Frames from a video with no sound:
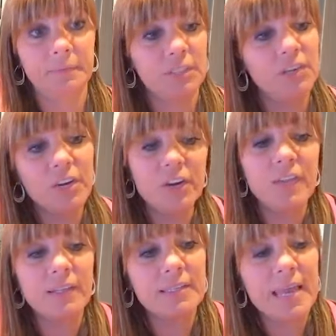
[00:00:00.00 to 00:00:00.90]
you ever hear
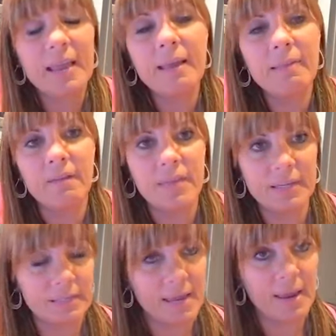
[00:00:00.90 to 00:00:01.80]
that saying i love that
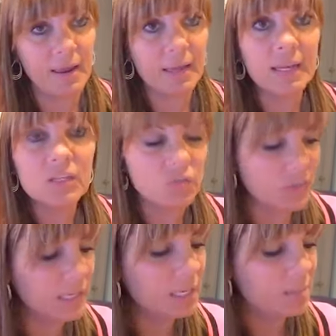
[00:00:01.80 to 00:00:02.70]
saying and it's
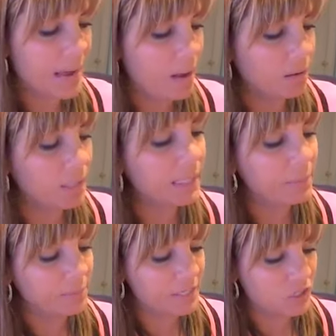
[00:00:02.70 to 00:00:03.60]
really about
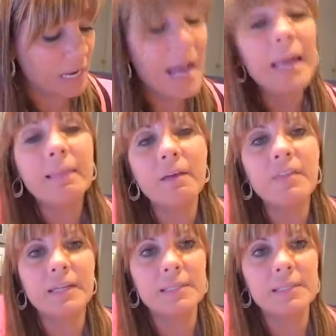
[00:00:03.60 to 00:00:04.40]
collaboration i love that